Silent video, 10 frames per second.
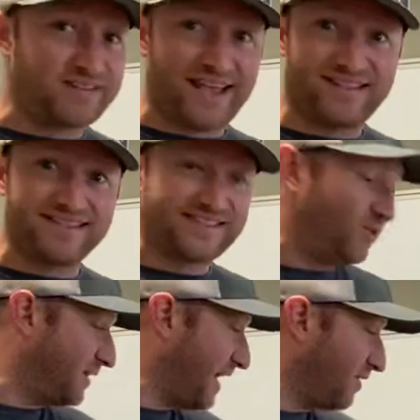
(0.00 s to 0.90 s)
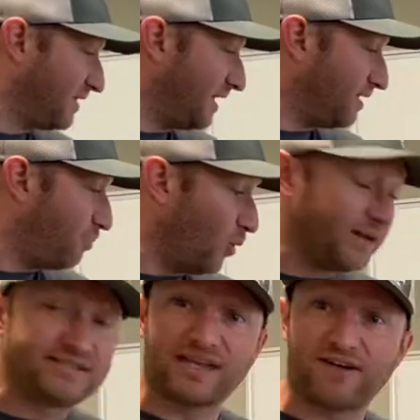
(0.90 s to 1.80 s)
take this into a calculator.
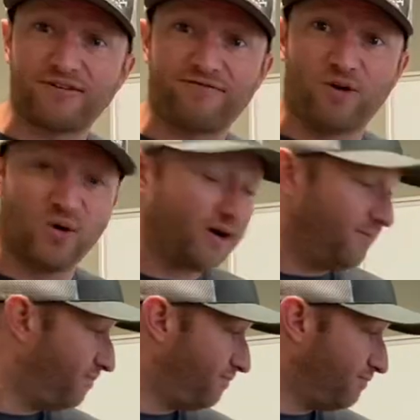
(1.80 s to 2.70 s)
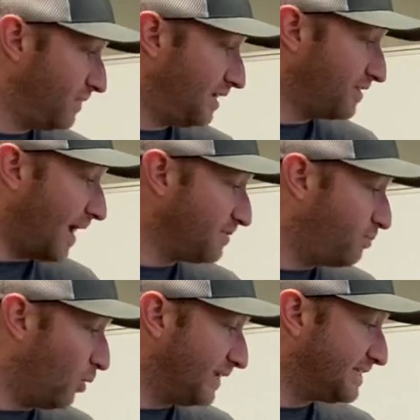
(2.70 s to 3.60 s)
0.74 times
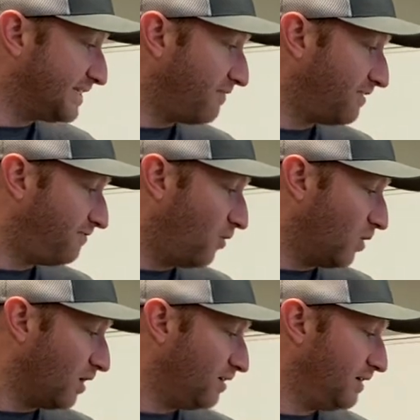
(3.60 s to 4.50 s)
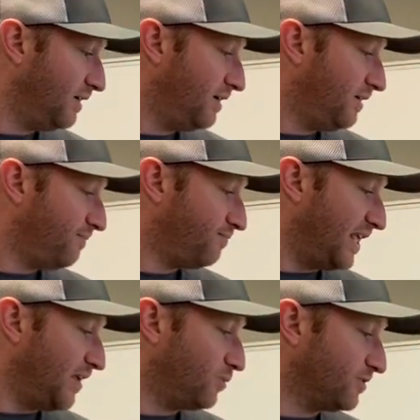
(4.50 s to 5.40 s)
0.74
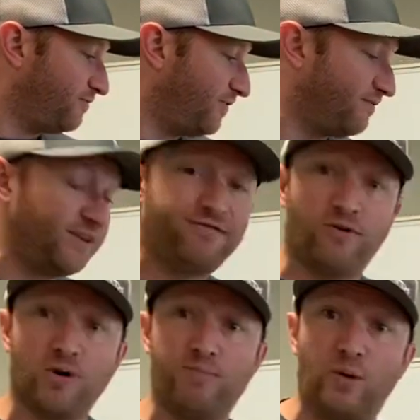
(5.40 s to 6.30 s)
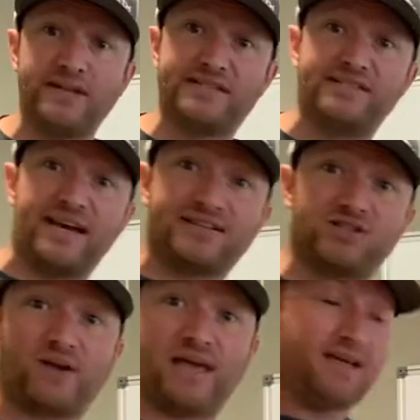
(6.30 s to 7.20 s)
equals 54.6,
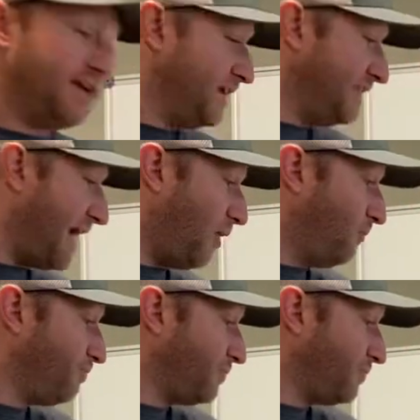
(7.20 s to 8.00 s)
okay? Now,